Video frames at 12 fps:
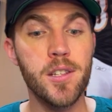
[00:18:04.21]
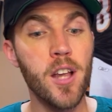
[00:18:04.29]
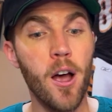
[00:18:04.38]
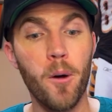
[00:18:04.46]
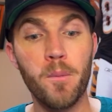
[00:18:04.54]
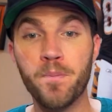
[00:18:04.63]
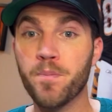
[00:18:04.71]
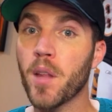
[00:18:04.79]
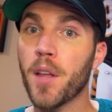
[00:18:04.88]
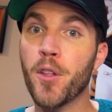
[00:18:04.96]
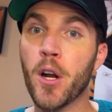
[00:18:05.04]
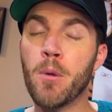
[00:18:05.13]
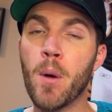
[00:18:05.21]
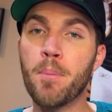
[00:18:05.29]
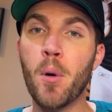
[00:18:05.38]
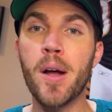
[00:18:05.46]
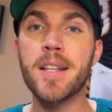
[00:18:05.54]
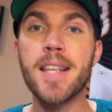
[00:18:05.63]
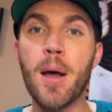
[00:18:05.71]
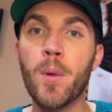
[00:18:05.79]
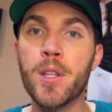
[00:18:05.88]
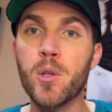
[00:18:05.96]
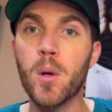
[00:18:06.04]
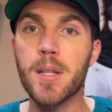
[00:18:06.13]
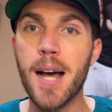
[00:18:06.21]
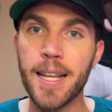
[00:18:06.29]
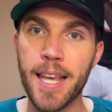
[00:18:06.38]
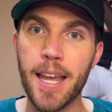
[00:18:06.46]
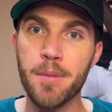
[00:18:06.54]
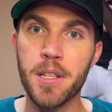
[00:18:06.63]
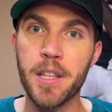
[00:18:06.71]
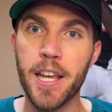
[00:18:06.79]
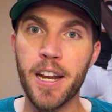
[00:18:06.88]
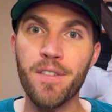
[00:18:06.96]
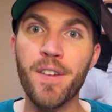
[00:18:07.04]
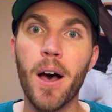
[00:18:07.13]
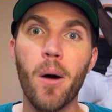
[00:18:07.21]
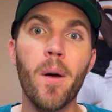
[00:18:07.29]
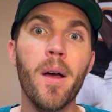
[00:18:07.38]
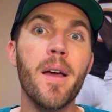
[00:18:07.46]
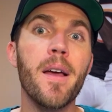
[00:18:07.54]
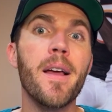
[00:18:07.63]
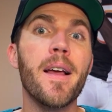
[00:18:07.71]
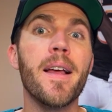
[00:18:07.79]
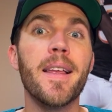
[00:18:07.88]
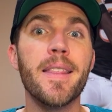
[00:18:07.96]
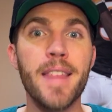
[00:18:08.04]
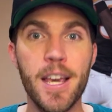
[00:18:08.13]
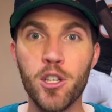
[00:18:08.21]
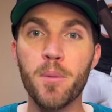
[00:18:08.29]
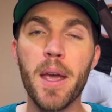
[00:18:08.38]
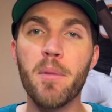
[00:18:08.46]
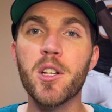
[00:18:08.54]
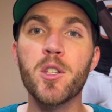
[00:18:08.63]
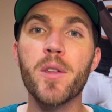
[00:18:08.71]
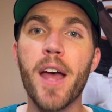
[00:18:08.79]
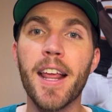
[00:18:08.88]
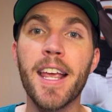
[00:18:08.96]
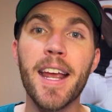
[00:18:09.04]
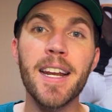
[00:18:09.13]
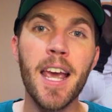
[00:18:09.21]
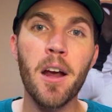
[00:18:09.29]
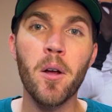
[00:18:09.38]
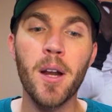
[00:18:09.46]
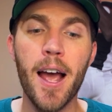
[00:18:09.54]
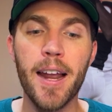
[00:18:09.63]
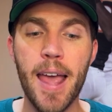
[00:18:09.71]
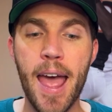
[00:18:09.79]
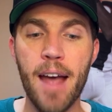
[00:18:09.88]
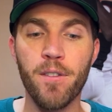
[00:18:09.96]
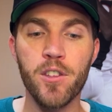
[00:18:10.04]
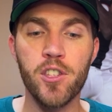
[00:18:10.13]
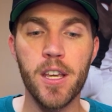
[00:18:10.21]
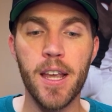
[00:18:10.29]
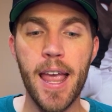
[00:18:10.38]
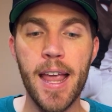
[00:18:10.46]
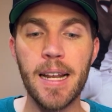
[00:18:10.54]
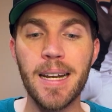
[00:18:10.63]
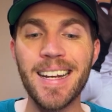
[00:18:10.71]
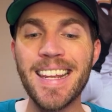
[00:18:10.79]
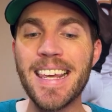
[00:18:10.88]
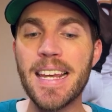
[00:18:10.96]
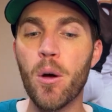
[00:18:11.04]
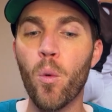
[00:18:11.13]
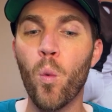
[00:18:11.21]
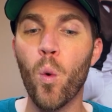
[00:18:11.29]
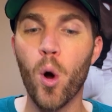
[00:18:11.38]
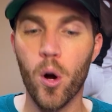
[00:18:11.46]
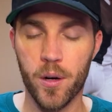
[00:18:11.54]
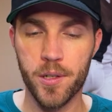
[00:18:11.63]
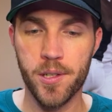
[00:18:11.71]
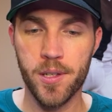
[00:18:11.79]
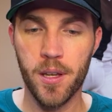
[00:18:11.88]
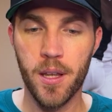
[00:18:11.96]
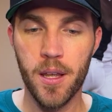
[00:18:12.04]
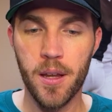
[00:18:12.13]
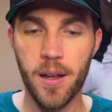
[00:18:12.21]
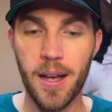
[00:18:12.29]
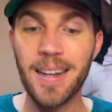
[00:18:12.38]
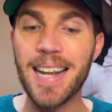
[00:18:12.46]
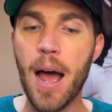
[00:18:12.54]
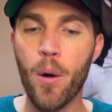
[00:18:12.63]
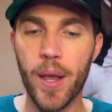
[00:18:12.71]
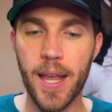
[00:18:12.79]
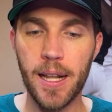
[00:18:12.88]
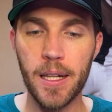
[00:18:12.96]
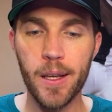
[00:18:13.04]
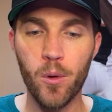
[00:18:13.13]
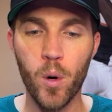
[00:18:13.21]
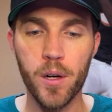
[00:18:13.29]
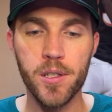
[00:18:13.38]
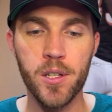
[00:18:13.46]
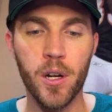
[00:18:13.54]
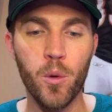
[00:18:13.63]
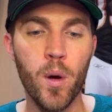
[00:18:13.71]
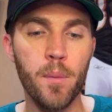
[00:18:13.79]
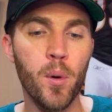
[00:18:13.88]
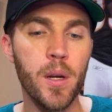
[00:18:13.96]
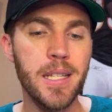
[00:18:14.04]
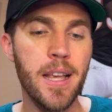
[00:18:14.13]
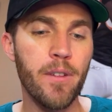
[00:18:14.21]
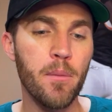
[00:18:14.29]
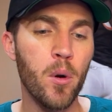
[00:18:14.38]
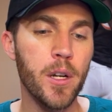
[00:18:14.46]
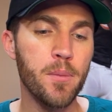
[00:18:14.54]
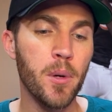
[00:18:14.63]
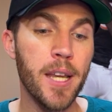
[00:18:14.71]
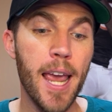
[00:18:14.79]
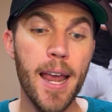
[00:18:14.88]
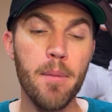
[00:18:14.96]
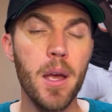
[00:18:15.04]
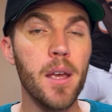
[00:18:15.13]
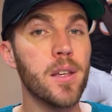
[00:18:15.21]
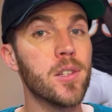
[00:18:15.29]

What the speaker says: So 31 points, that wins you a lot of games in the NFL. They should be able to do that again. Carolina averaging a league worst, allowing a league worst 31.7 points per game.